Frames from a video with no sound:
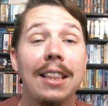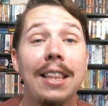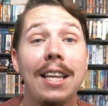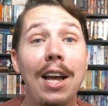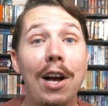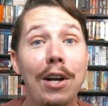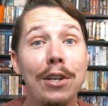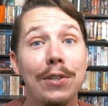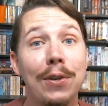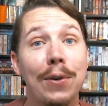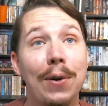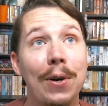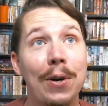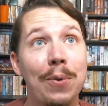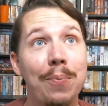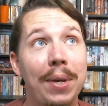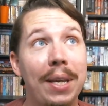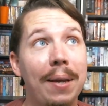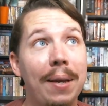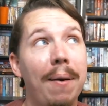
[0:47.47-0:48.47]
They also
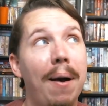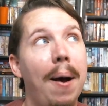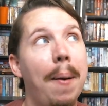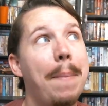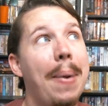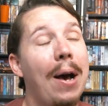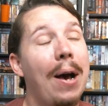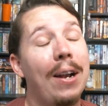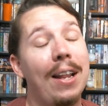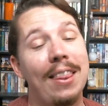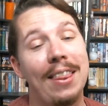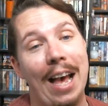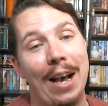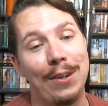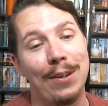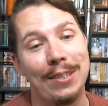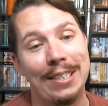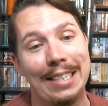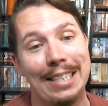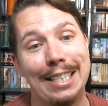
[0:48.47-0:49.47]
owe me about a
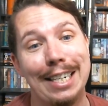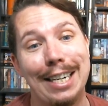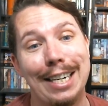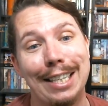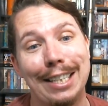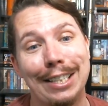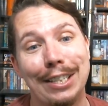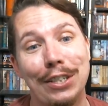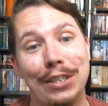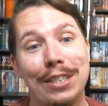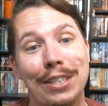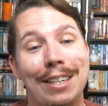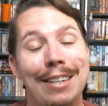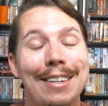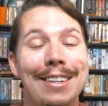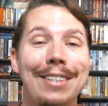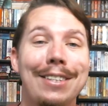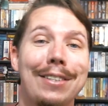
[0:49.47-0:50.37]
thousand dollars.